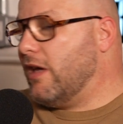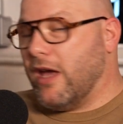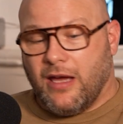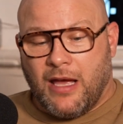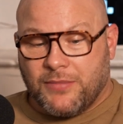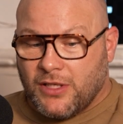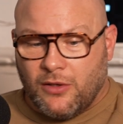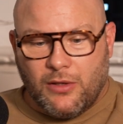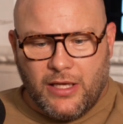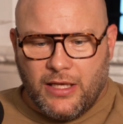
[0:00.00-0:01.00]
Yeah,
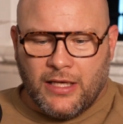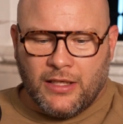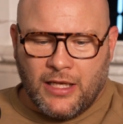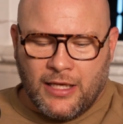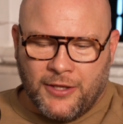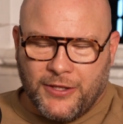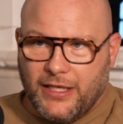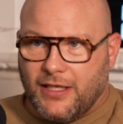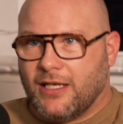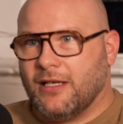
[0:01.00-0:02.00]
absolutely. And I
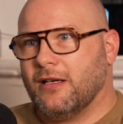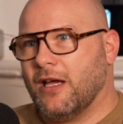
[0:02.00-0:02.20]
think